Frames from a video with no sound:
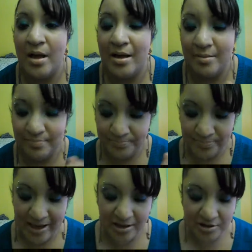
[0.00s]
um,
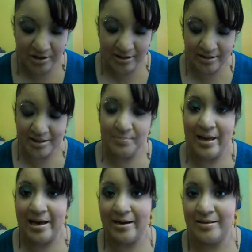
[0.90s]
actually this
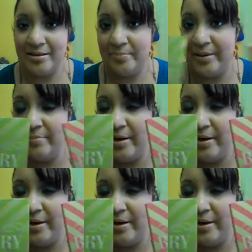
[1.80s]
palette the Be